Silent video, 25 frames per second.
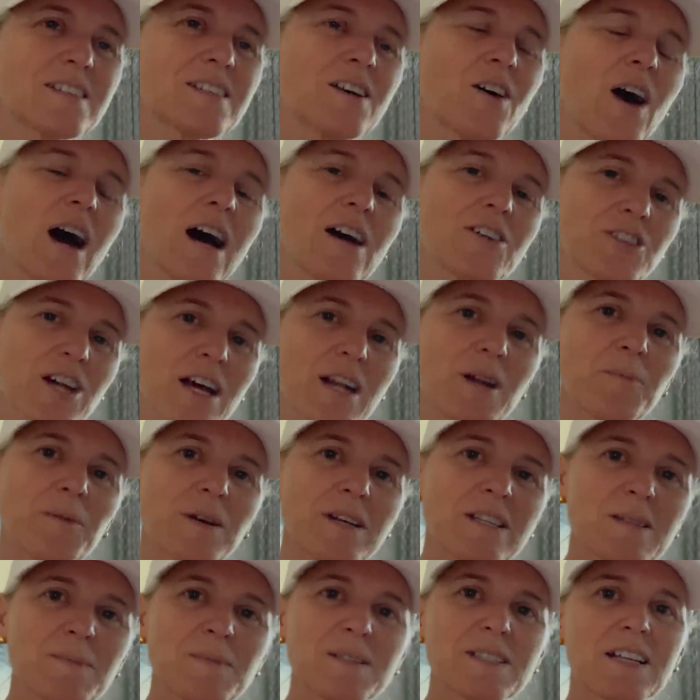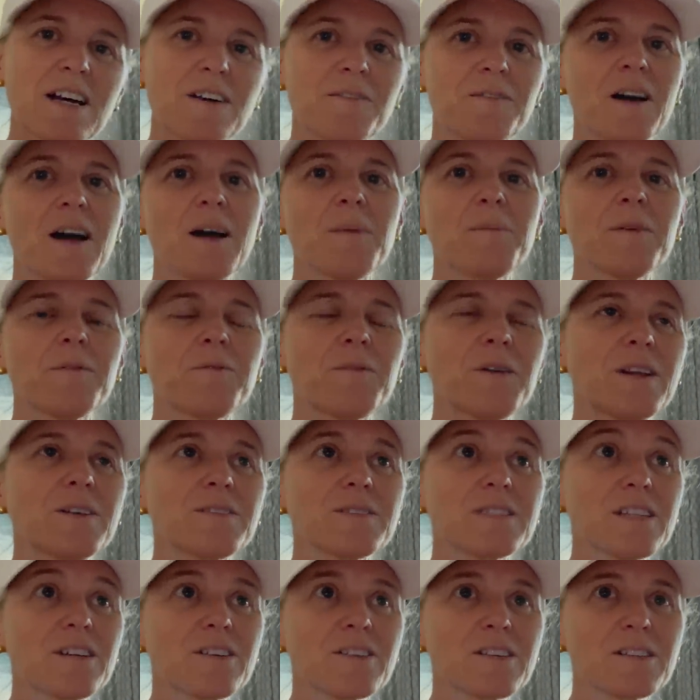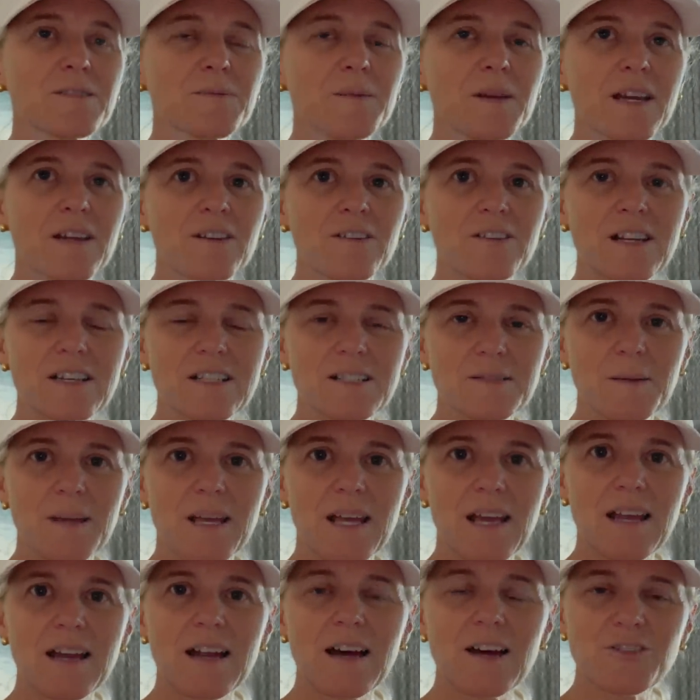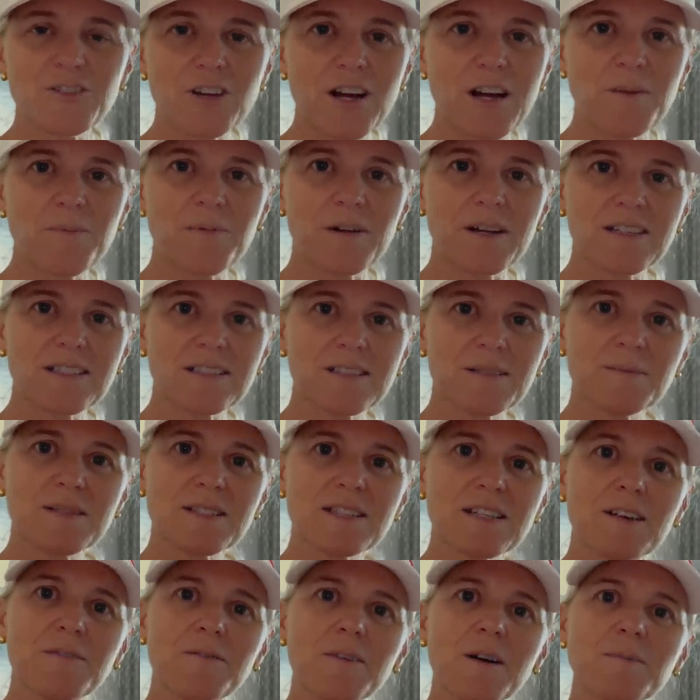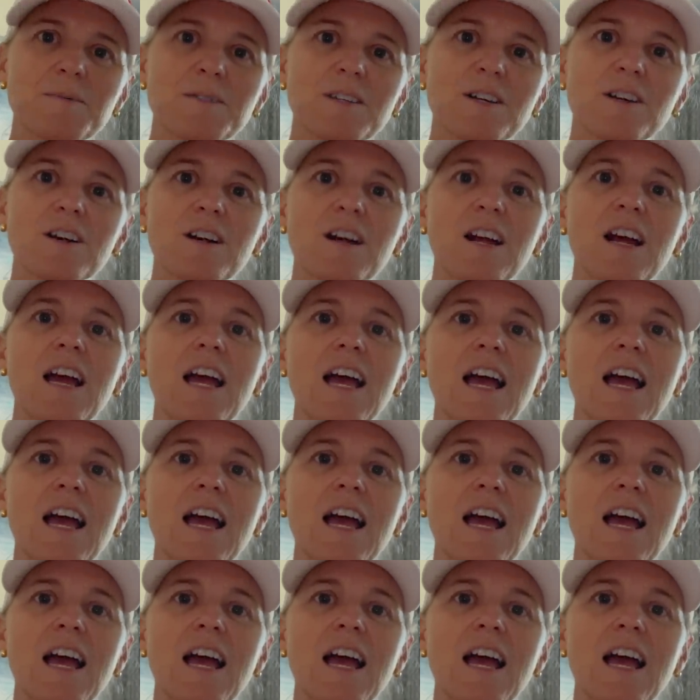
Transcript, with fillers: So I'll try to bring some stuff up. If we don't see her this weekend or next weekend, I'll try to bring some stuff up to her